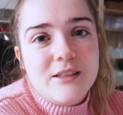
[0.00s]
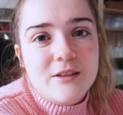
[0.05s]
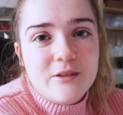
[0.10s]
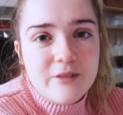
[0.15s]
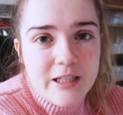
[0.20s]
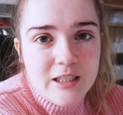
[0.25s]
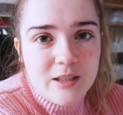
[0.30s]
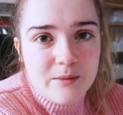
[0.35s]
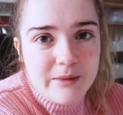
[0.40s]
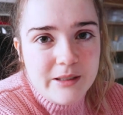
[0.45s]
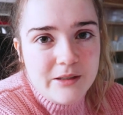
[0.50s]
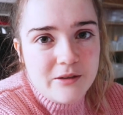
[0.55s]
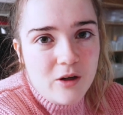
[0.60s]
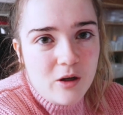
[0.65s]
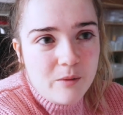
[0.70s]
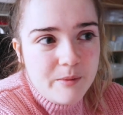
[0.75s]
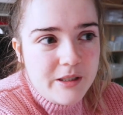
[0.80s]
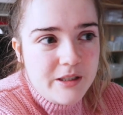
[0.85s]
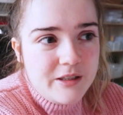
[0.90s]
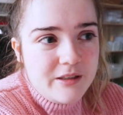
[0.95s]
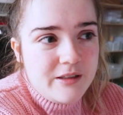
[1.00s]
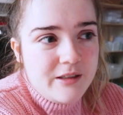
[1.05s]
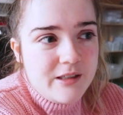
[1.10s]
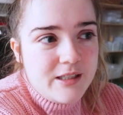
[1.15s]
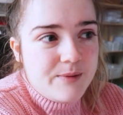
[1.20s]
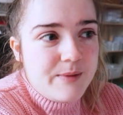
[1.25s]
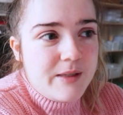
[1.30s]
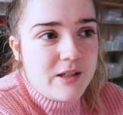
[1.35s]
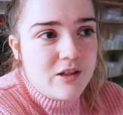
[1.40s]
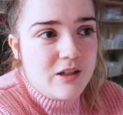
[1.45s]
incredibly common,
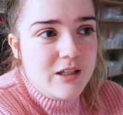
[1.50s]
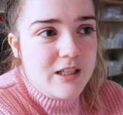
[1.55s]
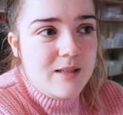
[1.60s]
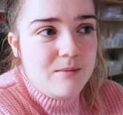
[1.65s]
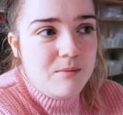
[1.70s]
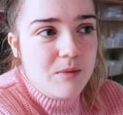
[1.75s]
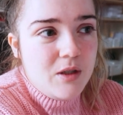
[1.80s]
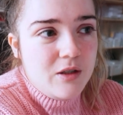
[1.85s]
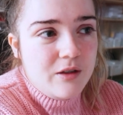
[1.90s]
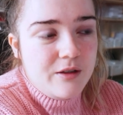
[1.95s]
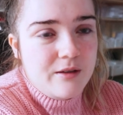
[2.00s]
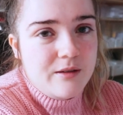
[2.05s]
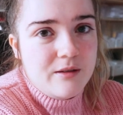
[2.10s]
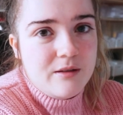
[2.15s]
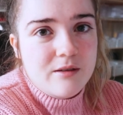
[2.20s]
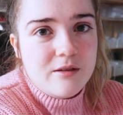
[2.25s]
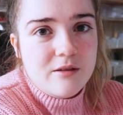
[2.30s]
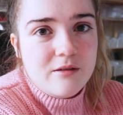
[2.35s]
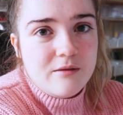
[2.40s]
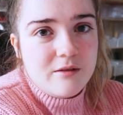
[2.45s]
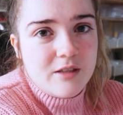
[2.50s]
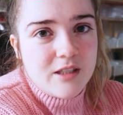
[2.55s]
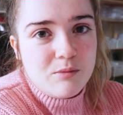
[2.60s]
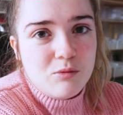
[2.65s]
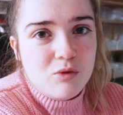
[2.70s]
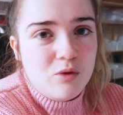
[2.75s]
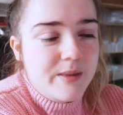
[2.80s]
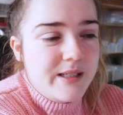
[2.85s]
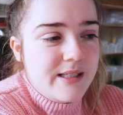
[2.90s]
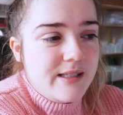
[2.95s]
especially among
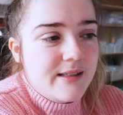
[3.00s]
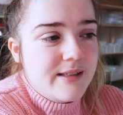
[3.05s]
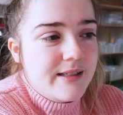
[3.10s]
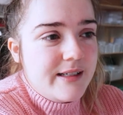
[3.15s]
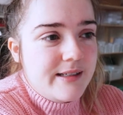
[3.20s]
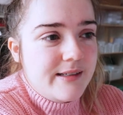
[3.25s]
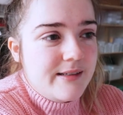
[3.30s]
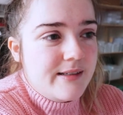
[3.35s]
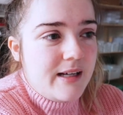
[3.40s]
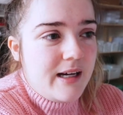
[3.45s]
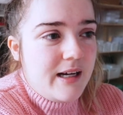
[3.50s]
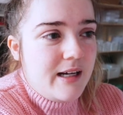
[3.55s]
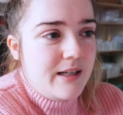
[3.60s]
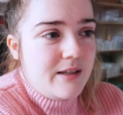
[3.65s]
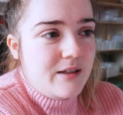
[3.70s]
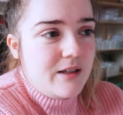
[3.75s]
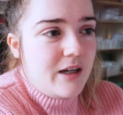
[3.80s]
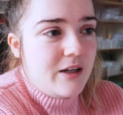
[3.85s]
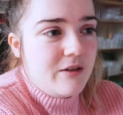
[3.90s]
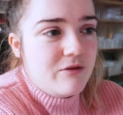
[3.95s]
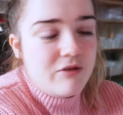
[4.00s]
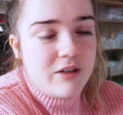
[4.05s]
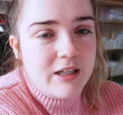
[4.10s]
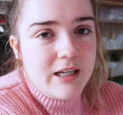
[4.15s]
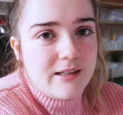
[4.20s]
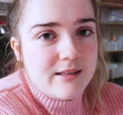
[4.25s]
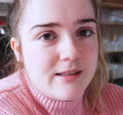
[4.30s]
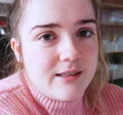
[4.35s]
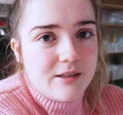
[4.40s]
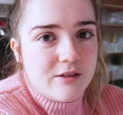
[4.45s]
small businesses and like
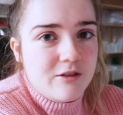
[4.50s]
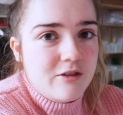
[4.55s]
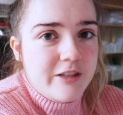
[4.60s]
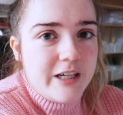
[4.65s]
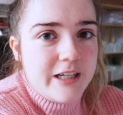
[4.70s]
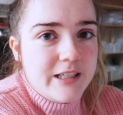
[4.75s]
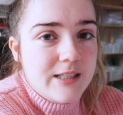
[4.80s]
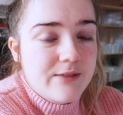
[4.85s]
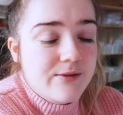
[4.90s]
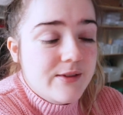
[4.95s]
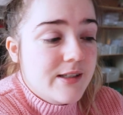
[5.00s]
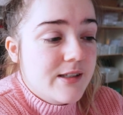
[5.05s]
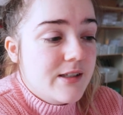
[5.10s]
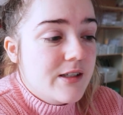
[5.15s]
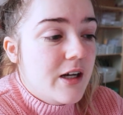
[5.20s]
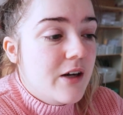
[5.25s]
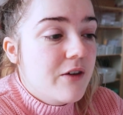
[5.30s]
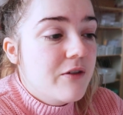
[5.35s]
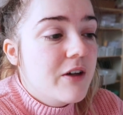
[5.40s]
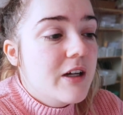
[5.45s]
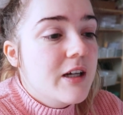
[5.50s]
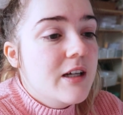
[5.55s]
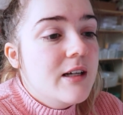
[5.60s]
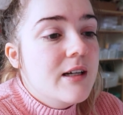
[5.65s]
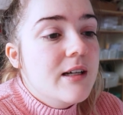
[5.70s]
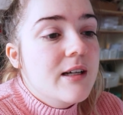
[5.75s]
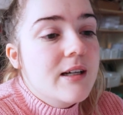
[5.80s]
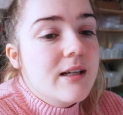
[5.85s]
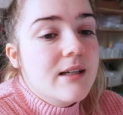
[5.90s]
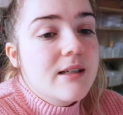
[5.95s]
freelancers and creatives and stuff.
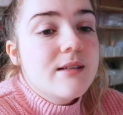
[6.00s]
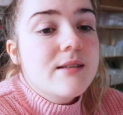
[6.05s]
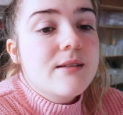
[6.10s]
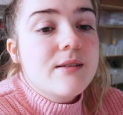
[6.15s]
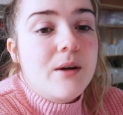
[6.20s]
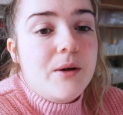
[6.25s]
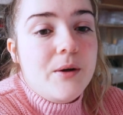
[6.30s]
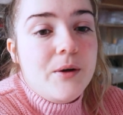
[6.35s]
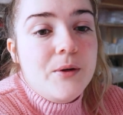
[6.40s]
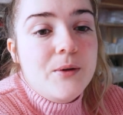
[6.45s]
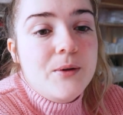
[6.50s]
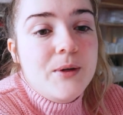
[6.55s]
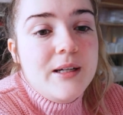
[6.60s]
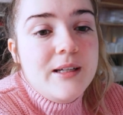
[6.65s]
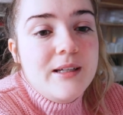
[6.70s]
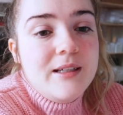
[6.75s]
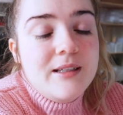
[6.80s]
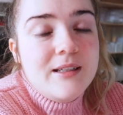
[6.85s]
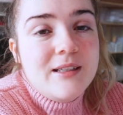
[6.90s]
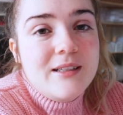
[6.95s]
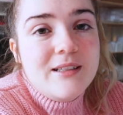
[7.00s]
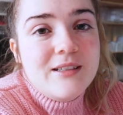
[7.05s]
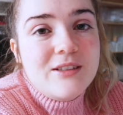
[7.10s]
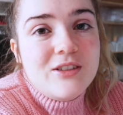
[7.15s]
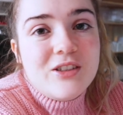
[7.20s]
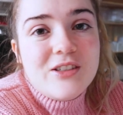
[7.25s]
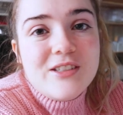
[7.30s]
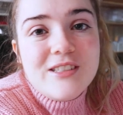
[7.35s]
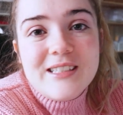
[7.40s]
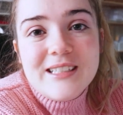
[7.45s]
So
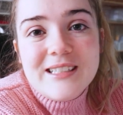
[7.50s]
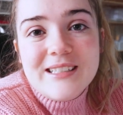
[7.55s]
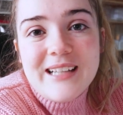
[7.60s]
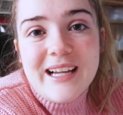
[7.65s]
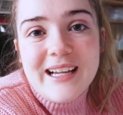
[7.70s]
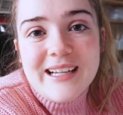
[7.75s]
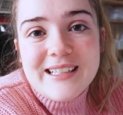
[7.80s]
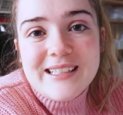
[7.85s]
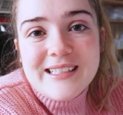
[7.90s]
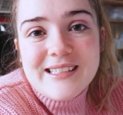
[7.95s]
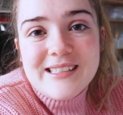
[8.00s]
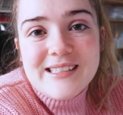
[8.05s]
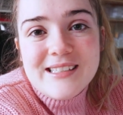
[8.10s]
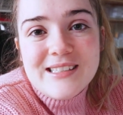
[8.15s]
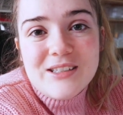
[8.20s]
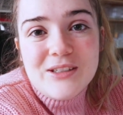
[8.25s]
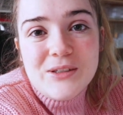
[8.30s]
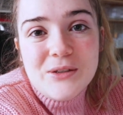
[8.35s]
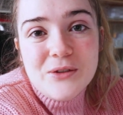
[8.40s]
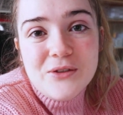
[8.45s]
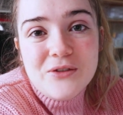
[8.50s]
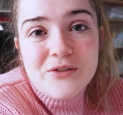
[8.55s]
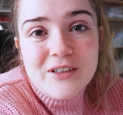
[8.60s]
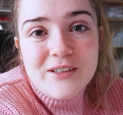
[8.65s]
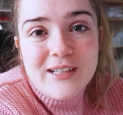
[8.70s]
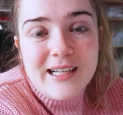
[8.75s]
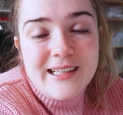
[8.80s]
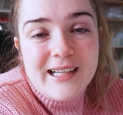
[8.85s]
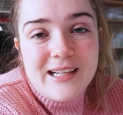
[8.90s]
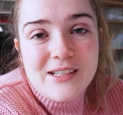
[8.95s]
just in case you
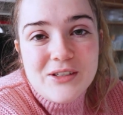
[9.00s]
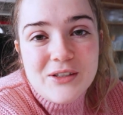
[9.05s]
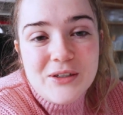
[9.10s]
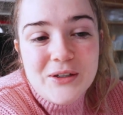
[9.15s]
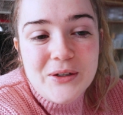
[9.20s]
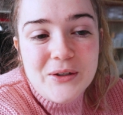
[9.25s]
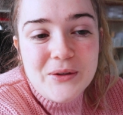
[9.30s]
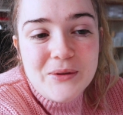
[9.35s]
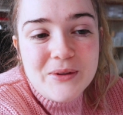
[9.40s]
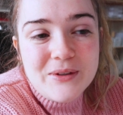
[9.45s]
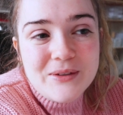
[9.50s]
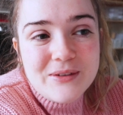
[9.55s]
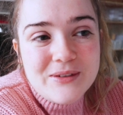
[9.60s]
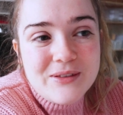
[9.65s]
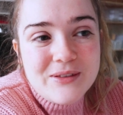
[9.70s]
feel like that too,